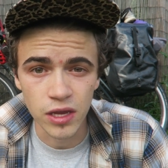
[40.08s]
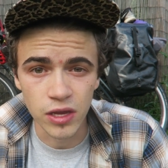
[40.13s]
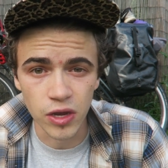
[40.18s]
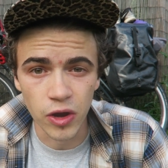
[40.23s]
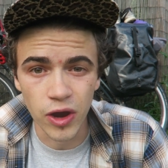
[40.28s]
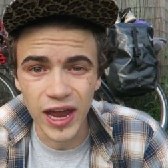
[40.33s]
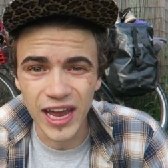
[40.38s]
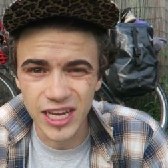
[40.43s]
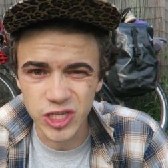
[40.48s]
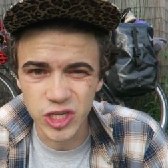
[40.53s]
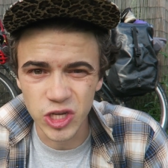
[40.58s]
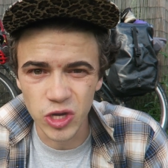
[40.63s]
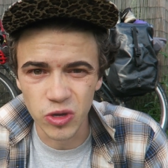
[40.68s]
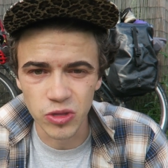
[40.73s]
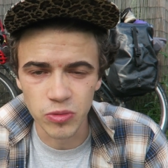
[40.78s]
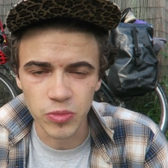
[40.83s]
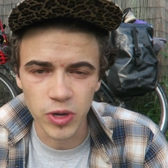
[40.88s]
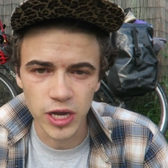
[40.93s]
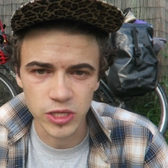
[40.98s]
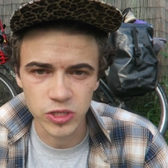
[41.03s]
you know, as you go
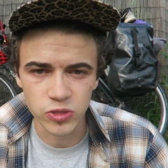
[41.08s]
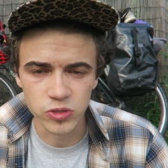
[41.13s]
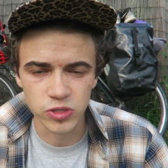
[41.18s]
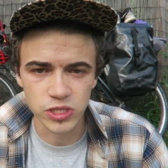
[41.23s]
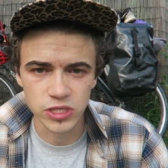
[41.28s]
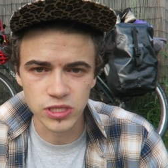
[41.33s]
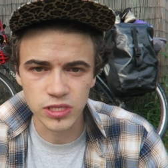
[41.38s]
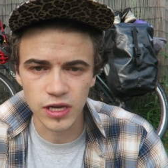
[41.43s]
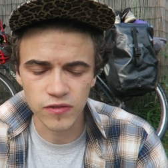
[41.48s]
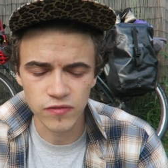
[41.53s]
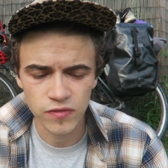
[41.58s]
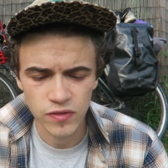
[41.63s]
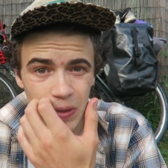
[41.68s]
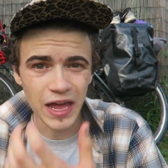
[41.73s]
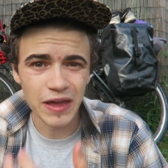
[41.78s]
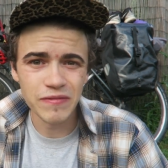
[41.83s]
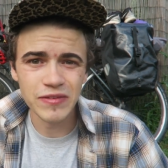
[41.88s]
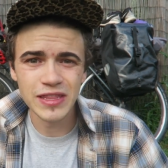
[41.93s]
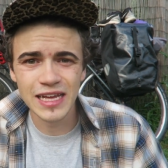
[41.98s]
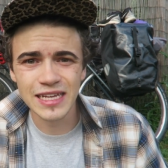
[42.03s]
on the bike tour and stuff. But
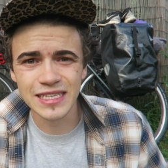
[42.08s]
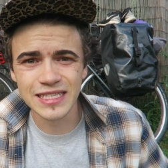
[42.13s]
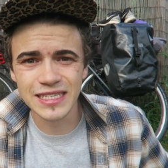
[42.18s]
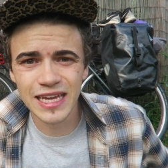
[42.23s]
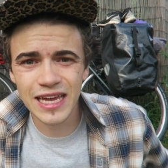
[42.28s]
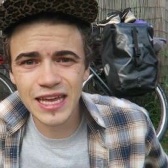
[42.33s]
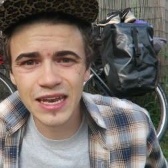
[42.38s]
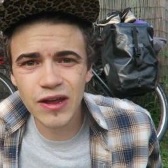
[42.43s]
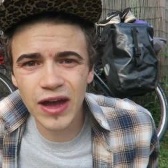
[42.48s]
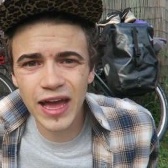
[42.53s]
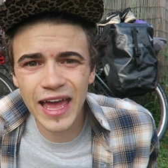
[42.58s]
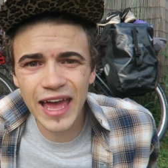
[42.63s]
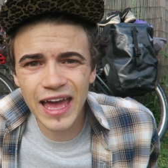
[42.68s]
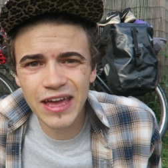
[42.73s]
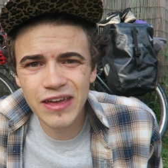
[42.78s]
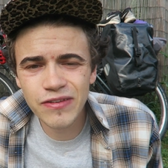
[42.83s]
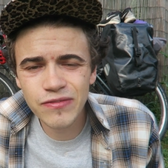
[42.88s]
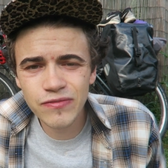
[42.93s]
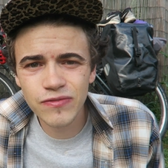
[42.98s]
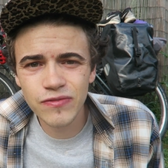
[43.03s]
having that said, I
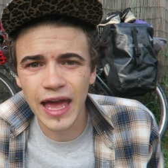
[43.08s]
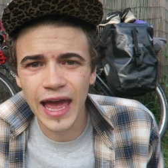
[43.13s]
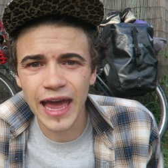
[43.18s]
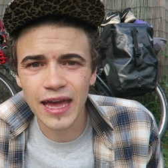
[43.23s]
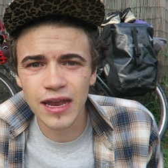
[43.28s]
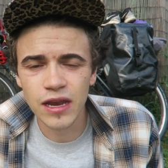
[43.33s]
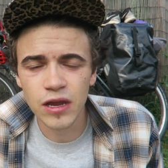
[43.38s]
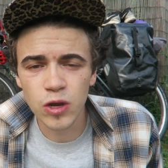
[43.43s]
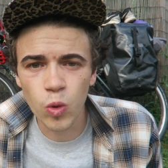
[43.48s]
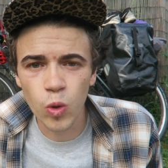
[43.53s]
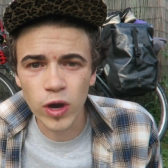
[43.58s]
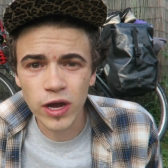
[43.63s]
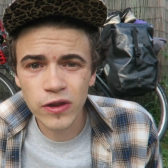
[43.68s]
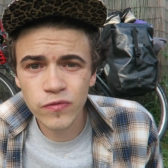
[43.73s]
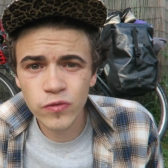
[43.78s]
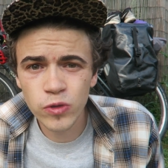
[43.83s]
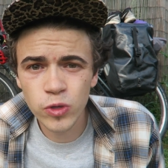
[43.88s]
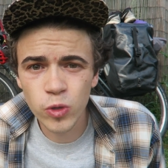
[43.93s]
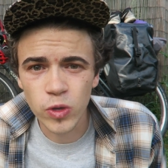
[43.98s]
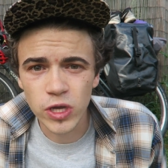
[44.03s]
have had quite a
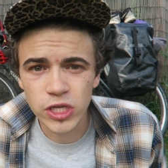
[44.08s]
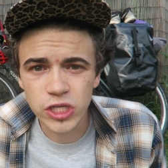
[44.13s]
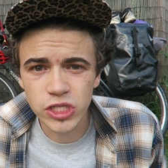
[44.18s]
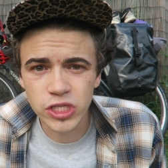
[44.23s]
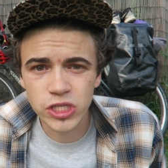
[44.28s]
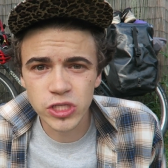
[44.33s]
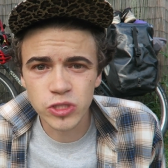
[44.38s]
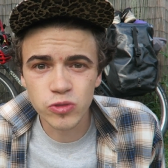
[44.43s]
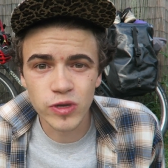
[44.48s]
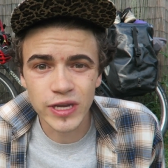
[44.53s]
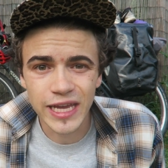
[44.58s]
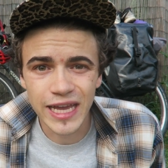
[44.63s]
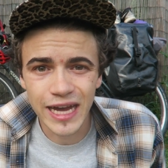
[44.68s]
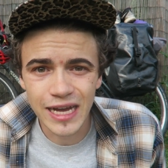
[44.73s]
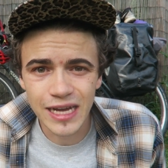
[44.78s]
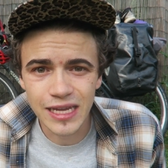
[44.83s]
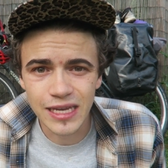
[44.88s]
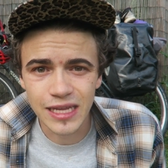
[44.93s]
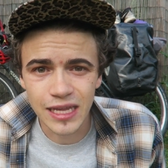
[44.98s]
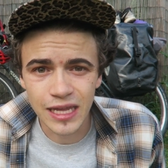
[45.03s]
few questions
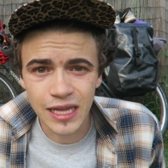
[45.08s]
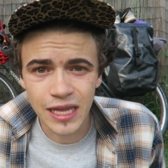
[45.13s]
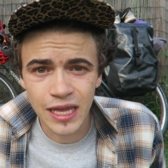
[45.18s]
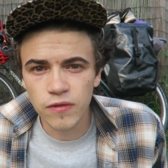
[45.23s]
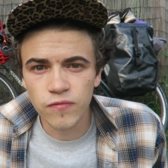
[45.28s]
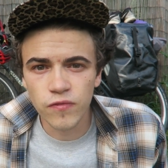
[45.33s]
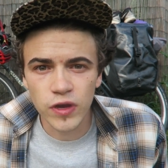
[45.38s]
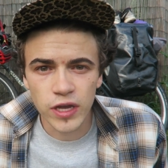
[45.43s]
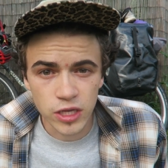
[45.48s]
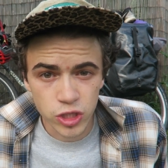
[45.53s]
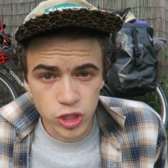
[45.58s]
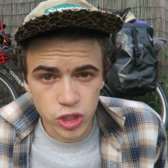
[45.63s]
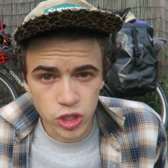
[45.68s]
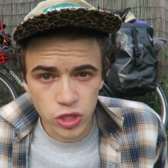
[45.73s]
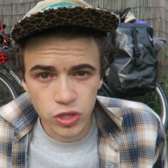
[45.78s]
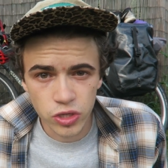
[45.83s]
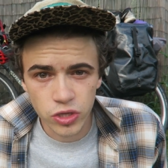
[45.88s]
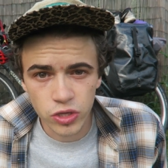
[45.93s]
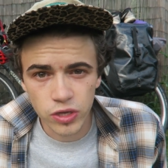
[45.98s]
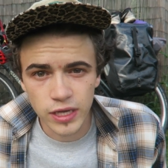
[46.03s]
regarding if I can show
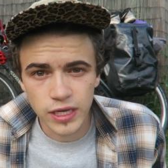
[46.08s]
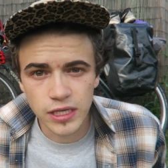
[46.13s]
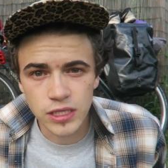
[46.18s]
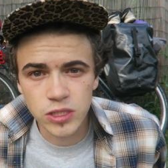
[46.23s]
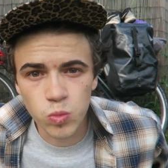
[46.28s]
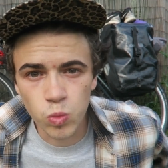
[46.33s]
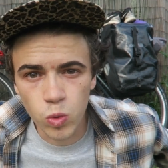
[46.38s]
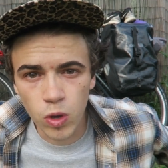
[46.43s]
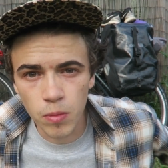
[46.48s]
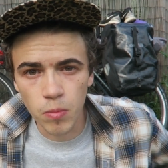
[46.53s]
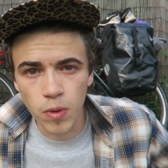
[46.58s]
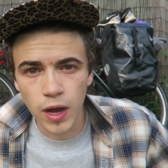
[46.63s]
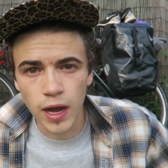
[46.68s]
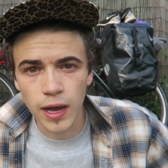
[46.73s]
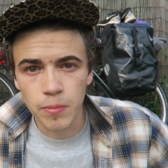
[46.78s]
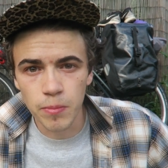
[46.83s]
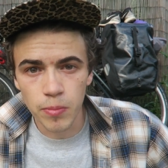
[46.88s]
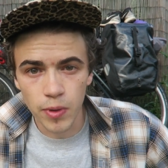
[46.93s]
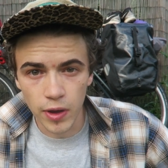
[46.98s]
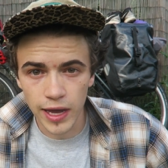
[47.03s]
you guys what
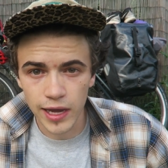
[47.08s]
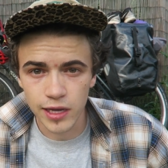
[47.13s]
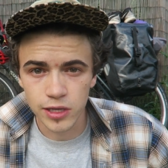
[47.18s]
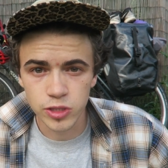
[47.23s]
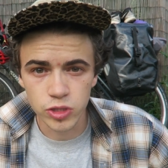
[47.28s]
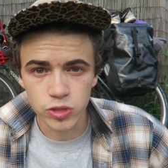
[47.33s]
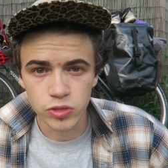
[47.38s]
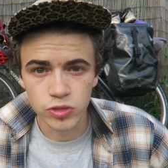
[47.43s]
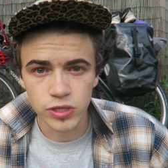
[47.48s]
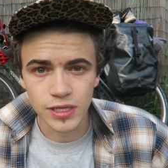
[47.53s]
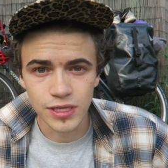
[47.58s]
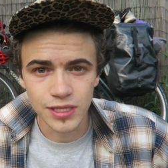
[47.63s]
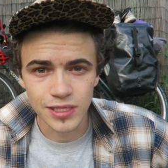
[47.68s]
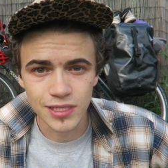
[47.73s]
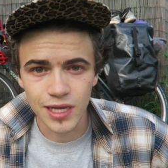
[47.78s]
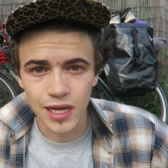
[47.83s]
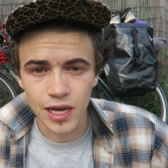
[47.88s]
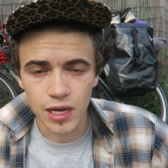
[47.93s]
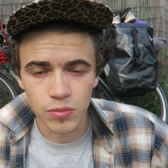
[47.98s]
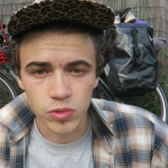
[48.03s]
my bike bike touring
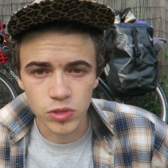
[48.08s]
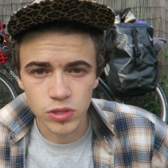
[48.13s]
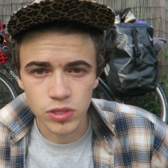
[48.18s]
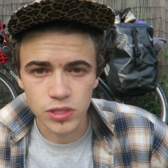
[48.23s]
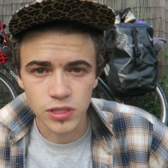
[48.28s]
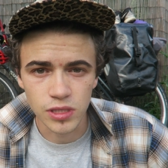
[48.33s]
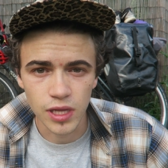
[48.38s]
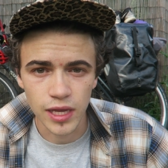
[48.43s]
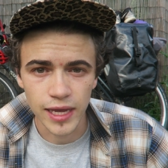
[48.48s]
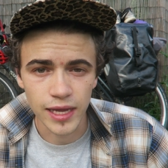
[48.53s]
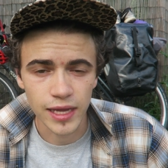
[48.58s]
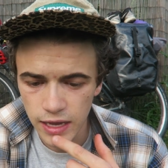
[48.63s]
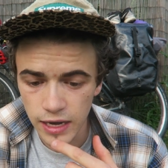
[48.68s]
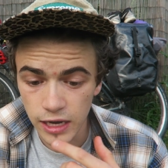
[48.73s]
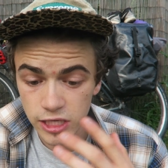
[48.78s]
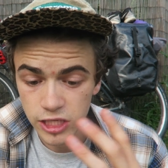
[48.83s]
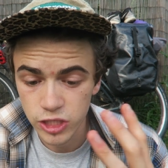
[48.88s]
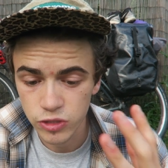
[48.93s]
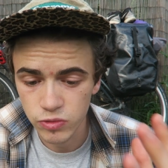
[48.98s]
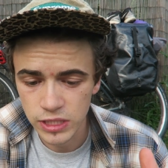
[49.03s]
setup looks like. And
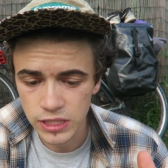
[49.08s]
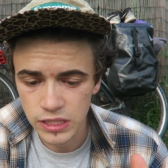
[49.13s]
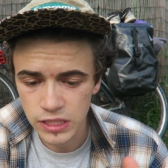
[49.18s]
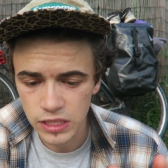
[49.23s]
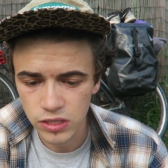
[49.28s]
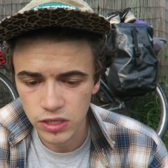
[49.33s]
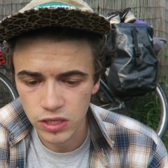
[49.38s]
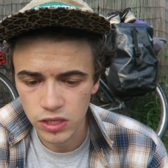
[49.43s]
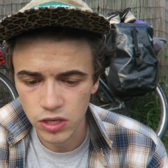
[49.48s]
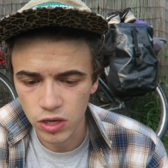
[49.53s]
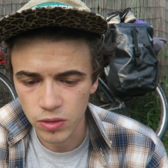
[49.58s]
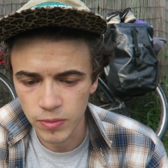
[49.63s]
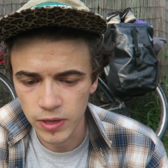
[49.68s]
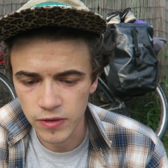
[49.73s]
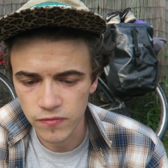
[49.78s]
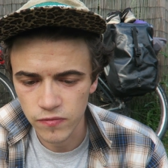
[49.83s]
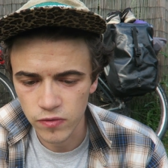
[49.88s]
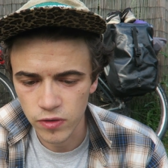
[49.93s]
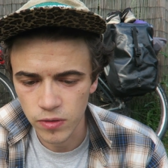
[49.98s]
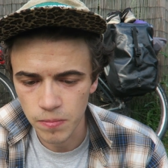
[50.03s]
I just recently got a
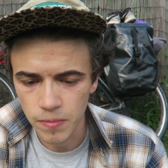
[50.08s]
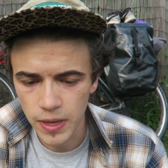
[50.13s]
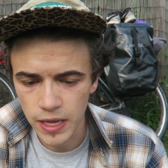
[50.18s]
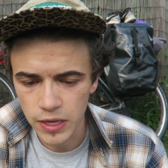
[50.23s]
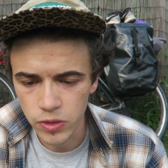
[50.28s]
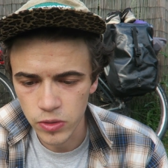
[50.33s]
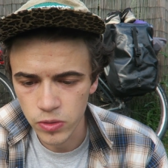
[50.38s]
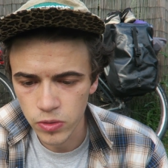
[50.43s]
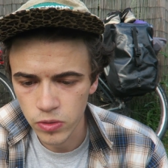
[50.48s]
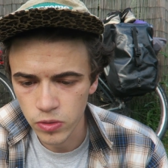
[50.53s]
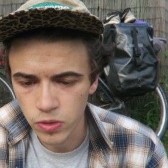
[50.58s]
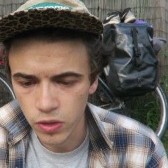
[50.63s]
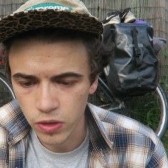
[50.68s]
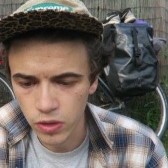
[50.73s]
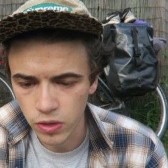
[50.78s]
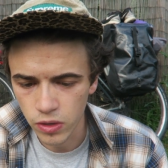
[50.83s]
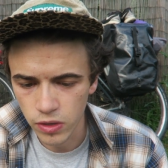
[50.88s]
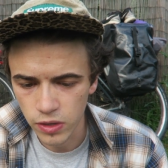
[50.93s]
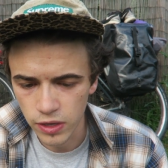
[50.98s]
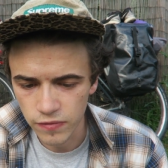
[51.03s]
comment from Manu
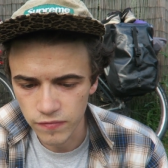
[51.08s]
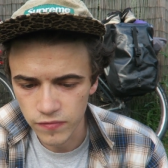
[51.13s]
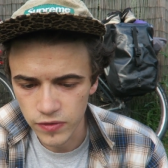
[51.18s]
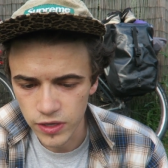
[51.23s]
on a